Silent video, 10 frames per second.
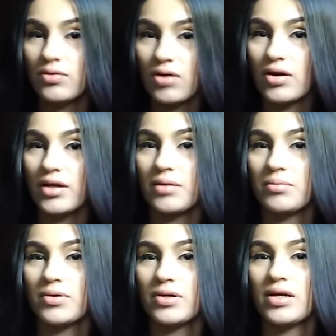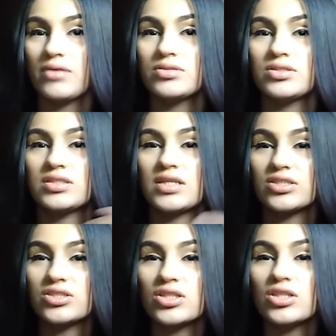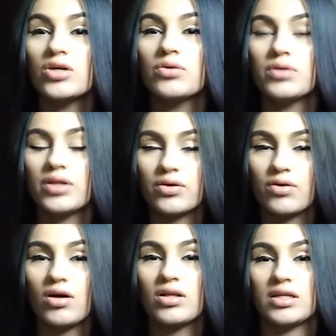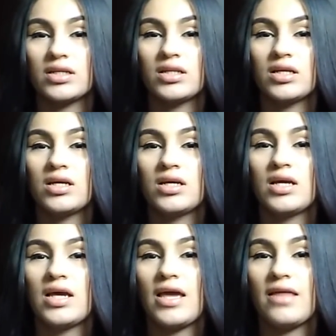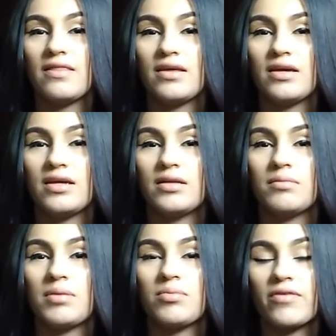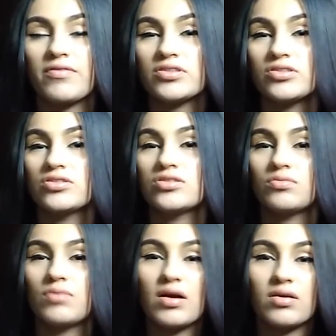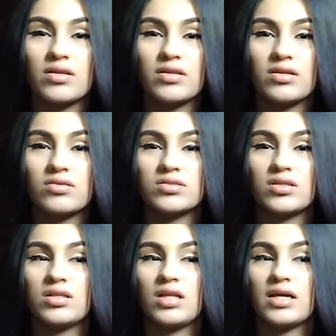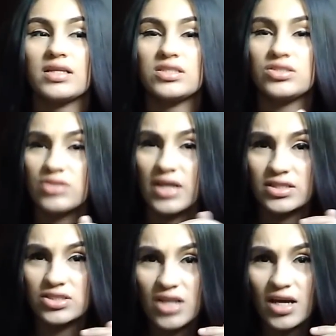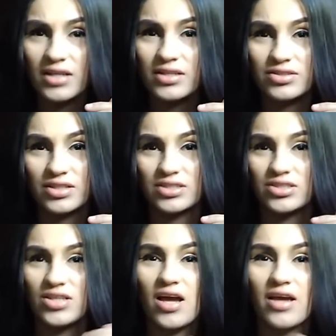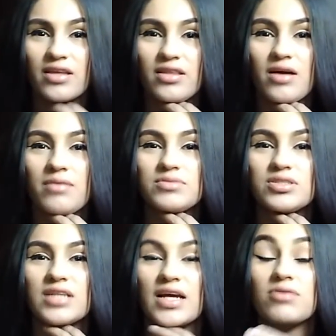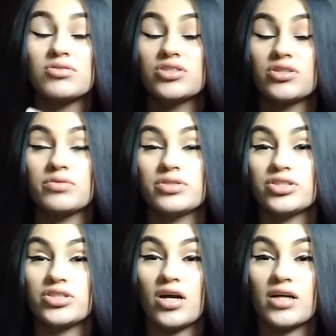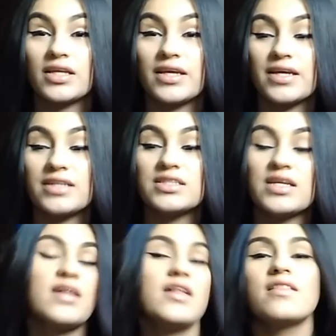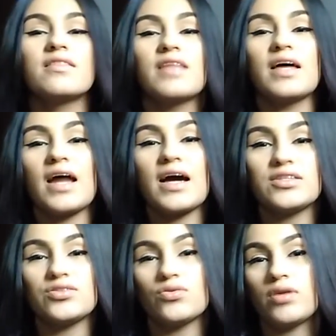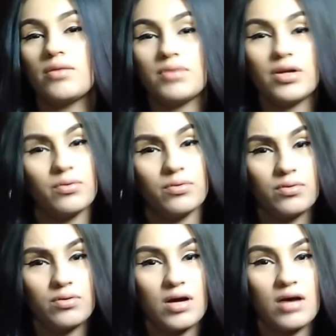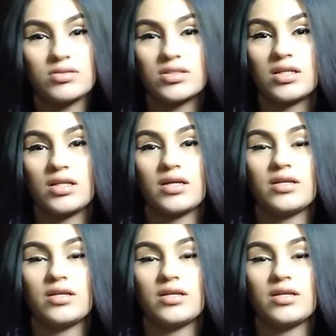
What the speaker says: crawl anymore. I was just slowly crawling. And then my boyfriend turns around, and then he was all like, did you get shot? Did you get shot? And I'm just I was so in shock, I guess, that I told him no. I was all